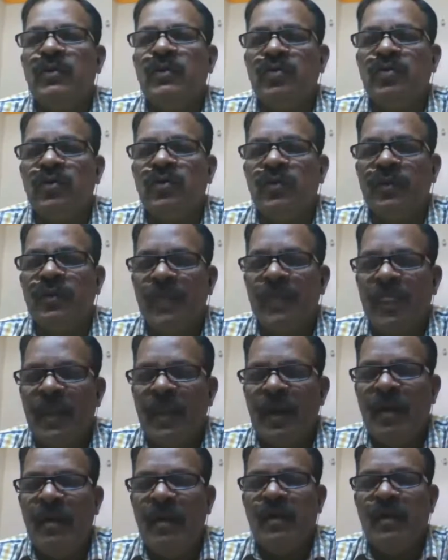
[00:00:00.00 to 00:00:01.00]
to
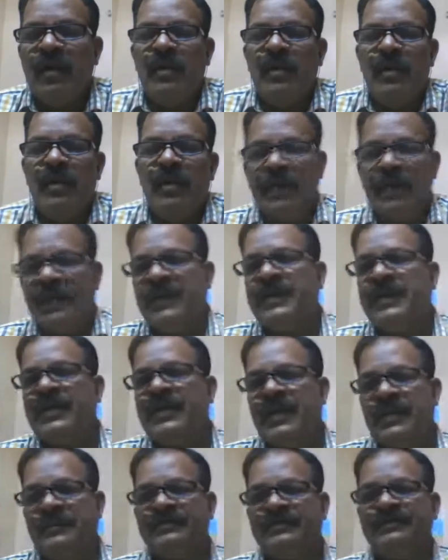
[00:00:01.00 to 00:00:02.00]
uh, America